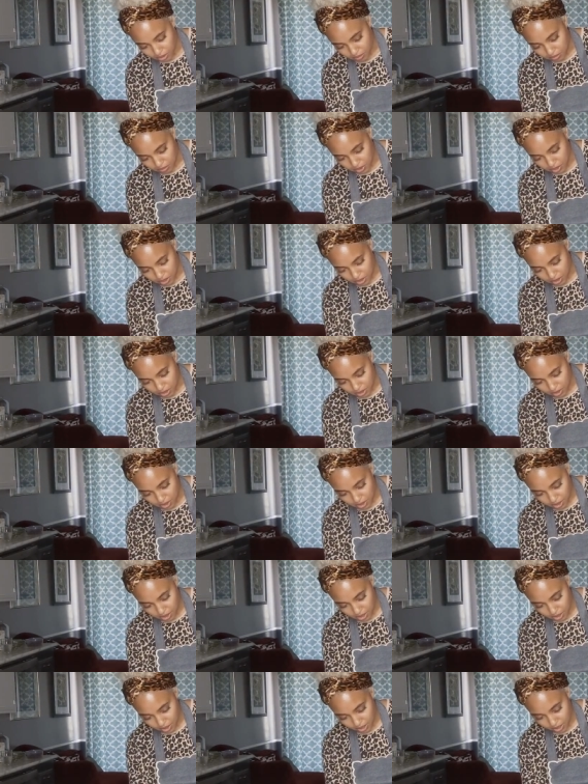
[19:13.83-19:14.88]
oops,
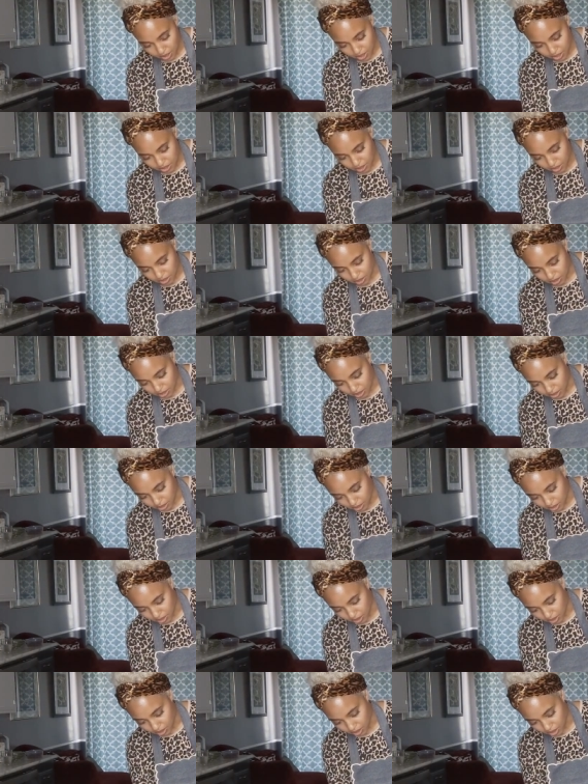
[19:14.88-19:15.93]
did actually
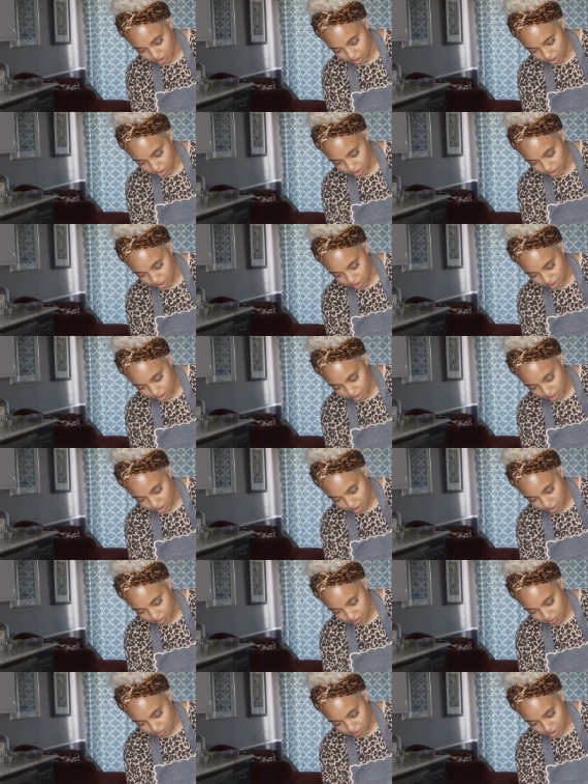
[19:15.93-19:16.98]

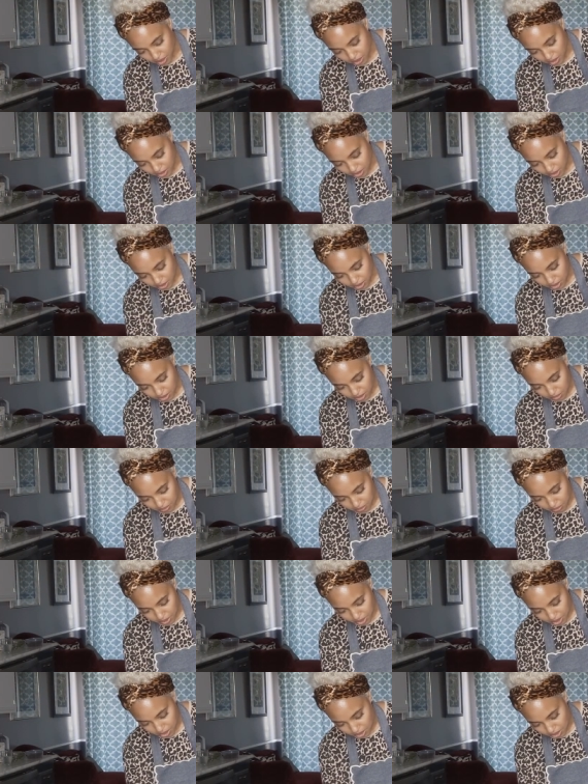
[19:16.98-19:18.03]
mean some
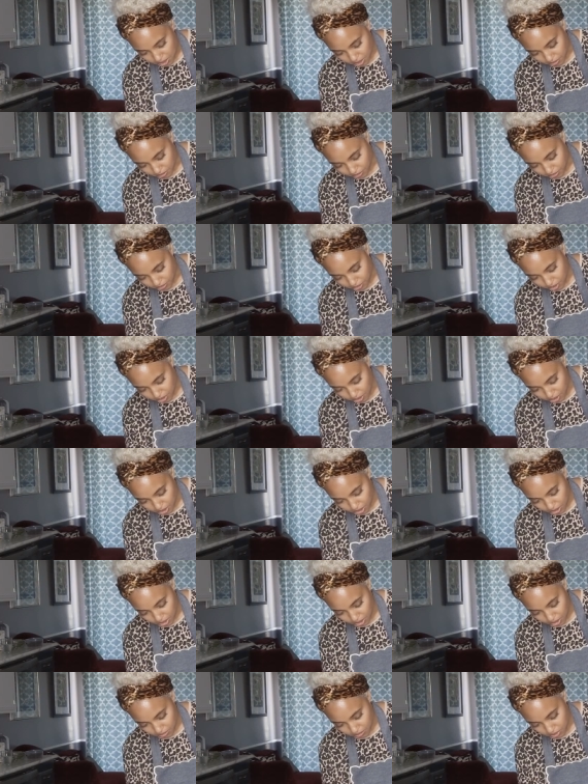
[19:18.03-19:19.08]
pieces are
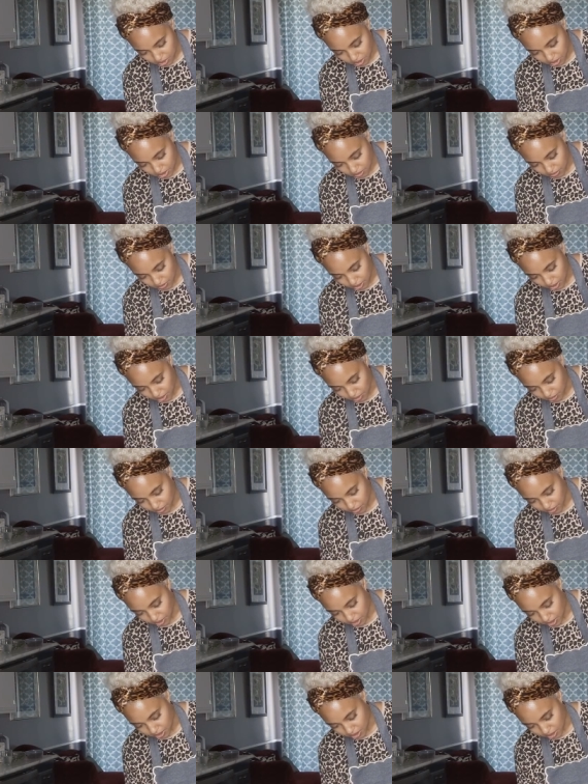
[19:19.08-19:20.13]
falling. Let me see if we can
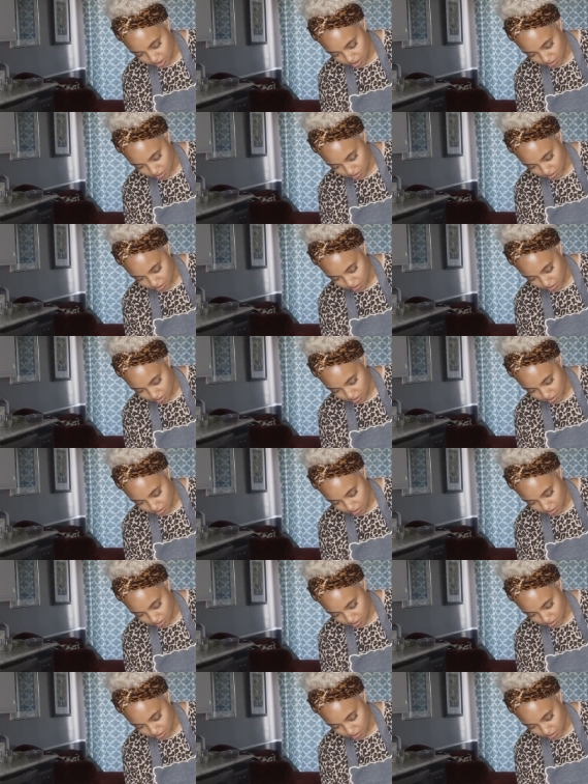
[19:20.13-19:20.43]
fix this